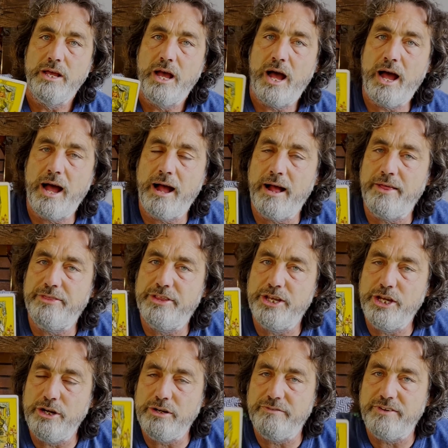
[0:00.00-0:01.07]
Uh, the
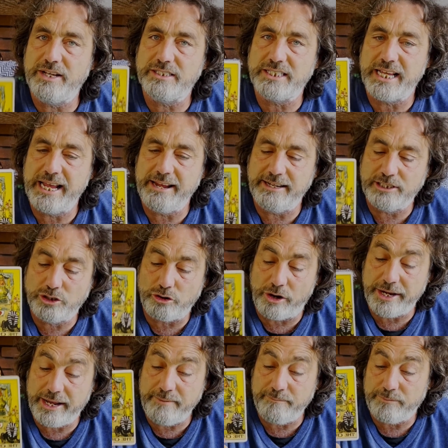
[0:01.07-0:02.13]
universe here is
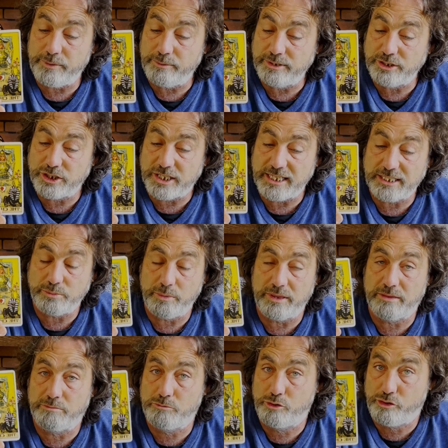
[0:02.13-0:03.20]
trying to influence this
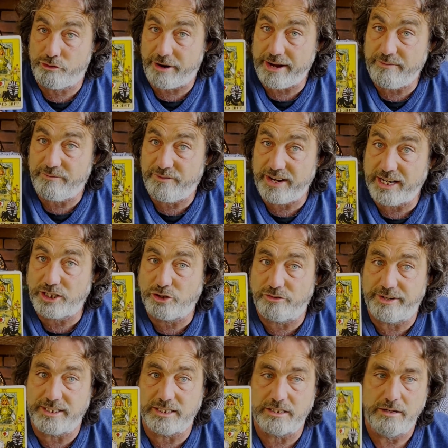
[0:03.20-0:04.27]
with great
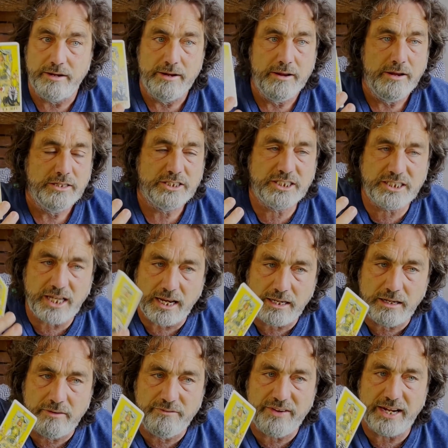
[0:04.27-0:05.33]
victories,
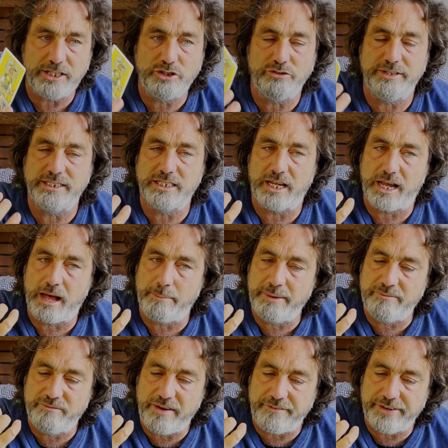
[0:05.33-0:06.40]
sudden victories that come
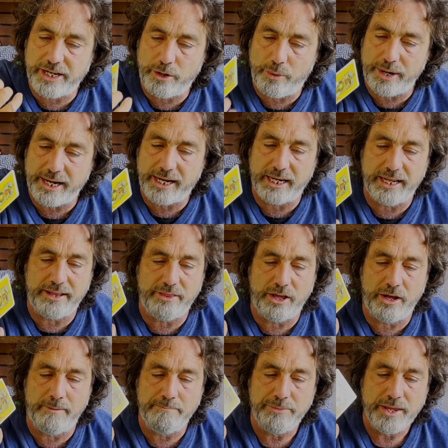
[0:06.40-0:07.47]
in very quickly.
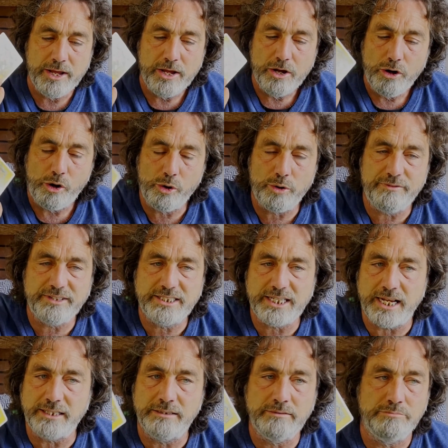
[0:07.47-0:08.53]
That all of a
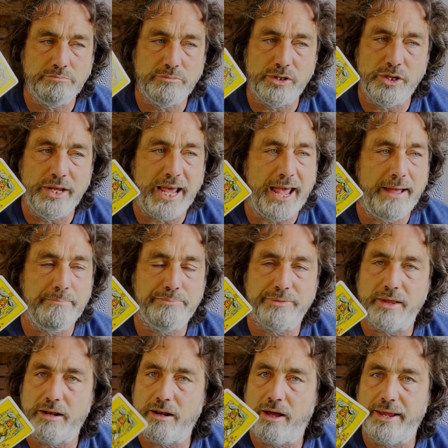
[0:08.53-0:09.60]
sudden you
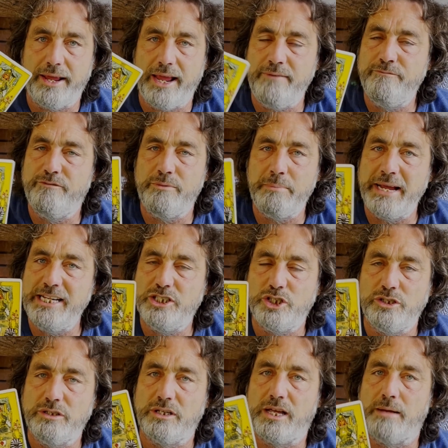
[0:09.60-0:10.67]
get like
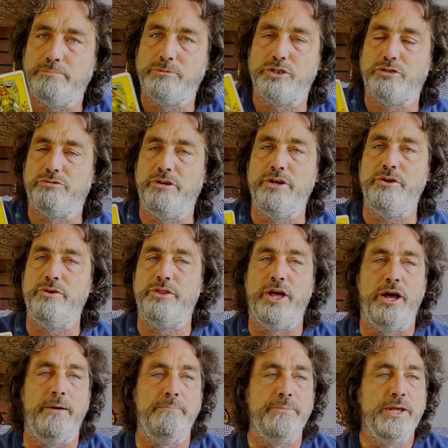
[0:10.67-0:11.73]
information comes through
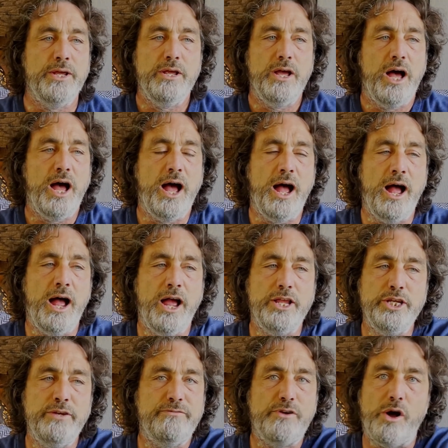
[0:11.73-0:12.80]
that uh,
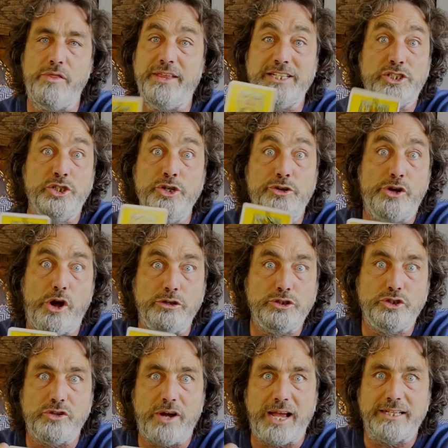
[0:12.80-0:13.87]
you've got this new
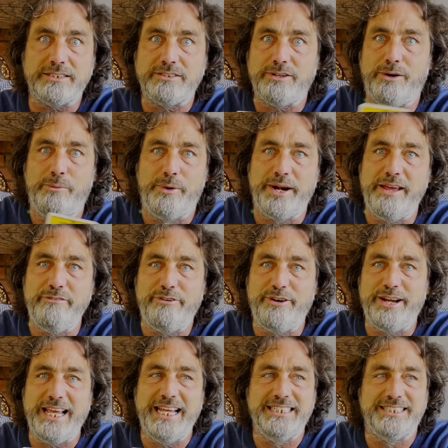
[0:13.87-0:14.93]
contract or whatever
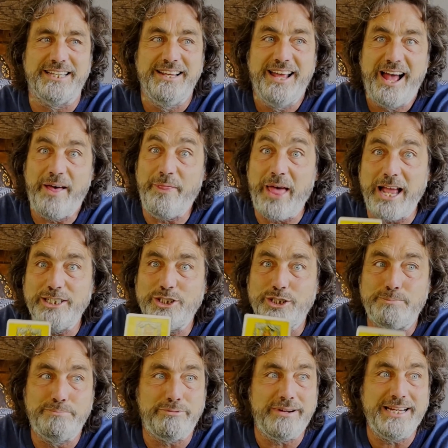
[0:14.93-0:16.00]
it is, and that
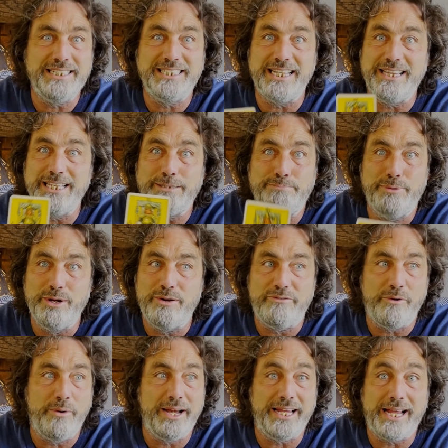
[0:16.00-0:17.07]
just brings in this
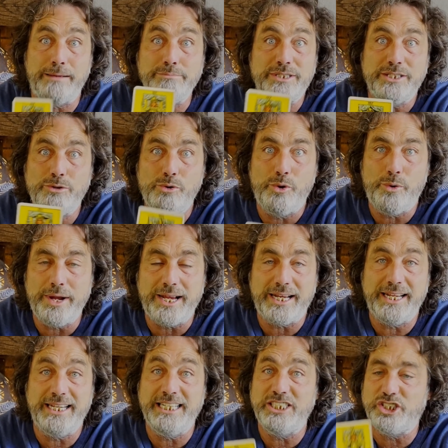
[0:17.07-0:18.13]
beautiful, and it comes in all
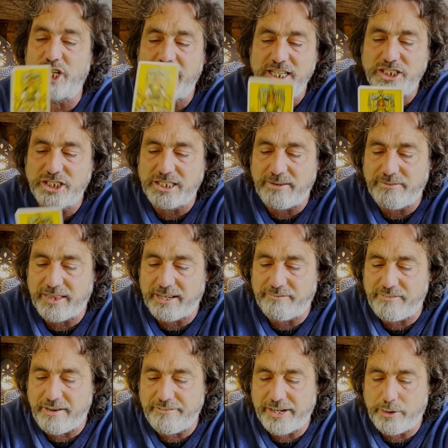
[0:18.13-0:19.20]
quickly and it changes everything
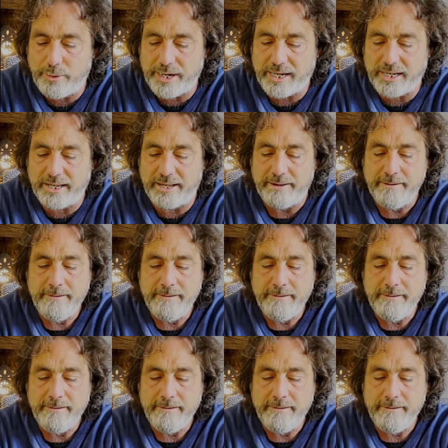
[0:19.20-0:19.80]
very quickly.